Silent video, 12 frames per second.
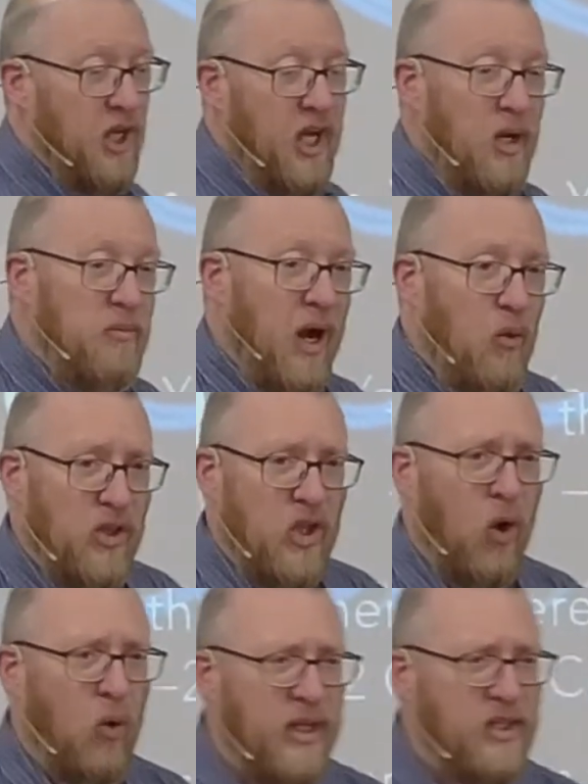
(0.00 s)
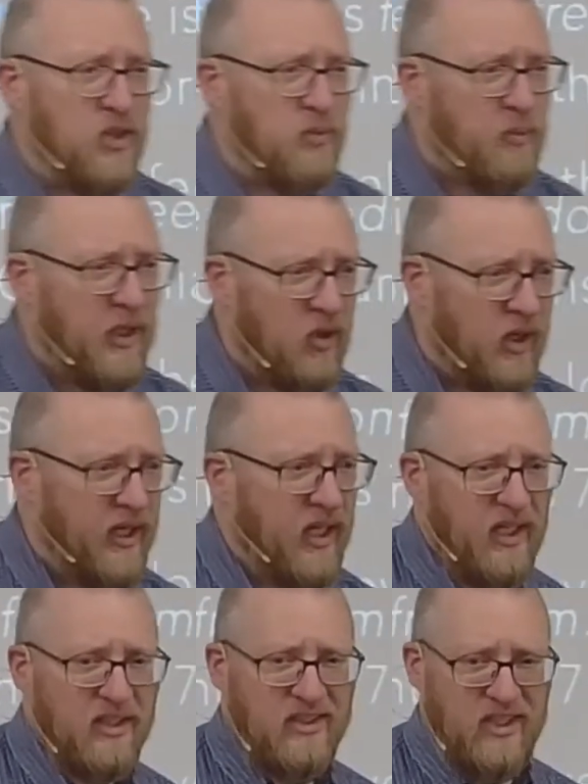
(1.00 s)
about what the Holy Spirit
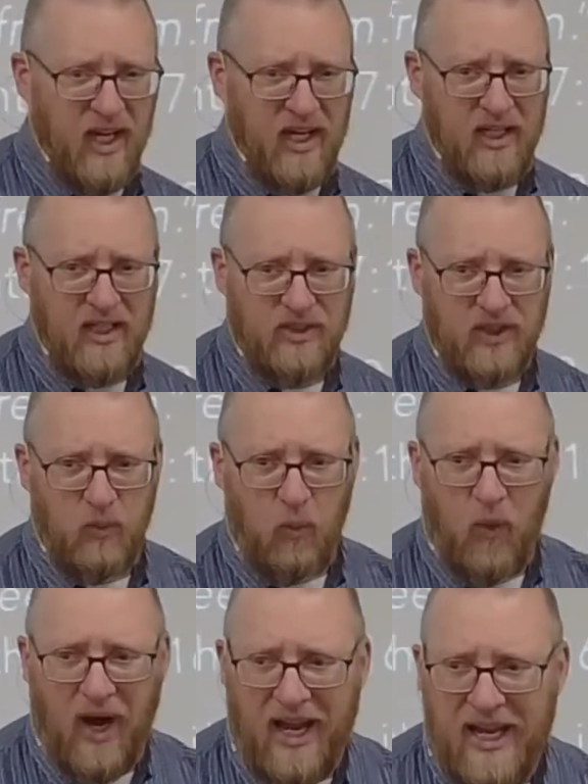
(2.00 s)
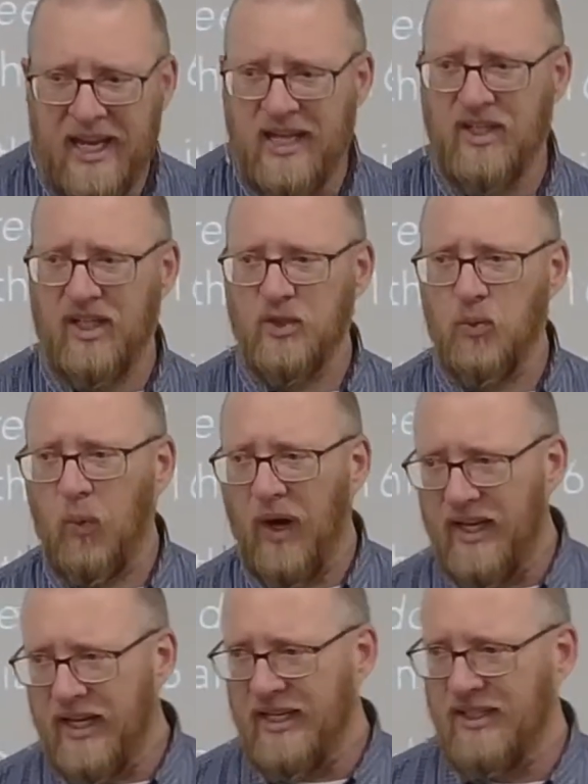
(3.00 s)
does and why he does what
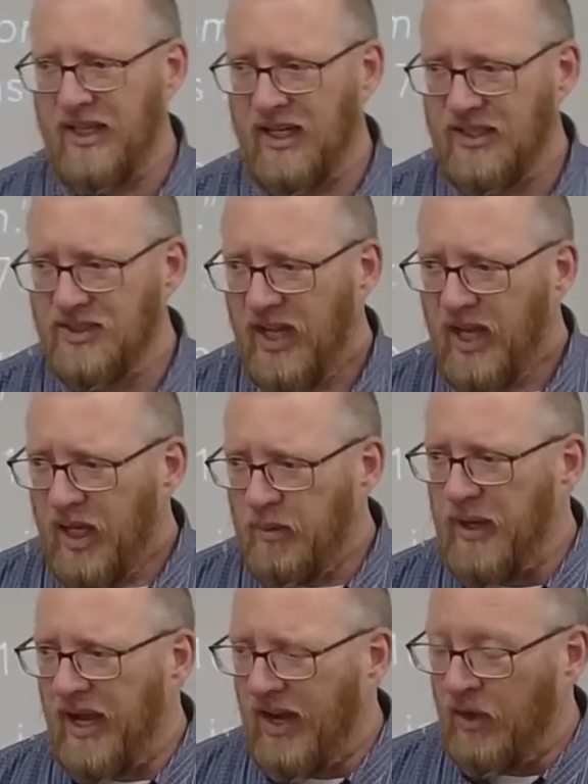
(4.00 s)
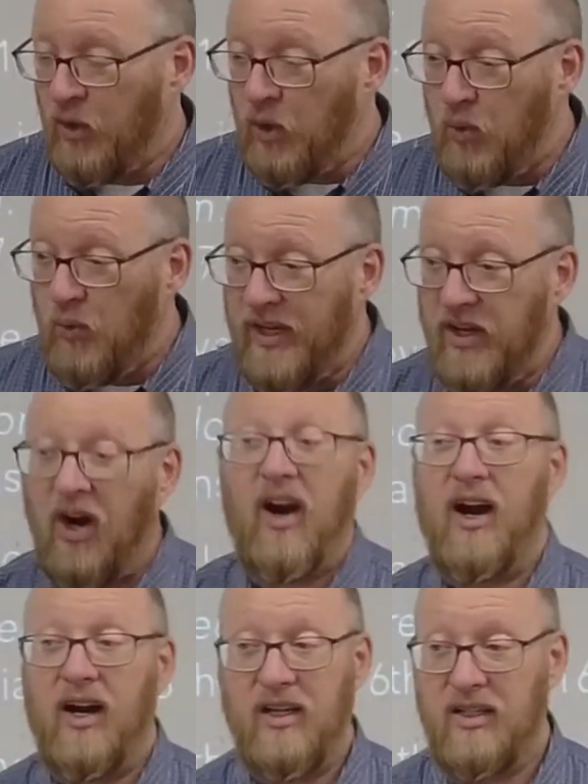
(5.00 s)
he does, about who we are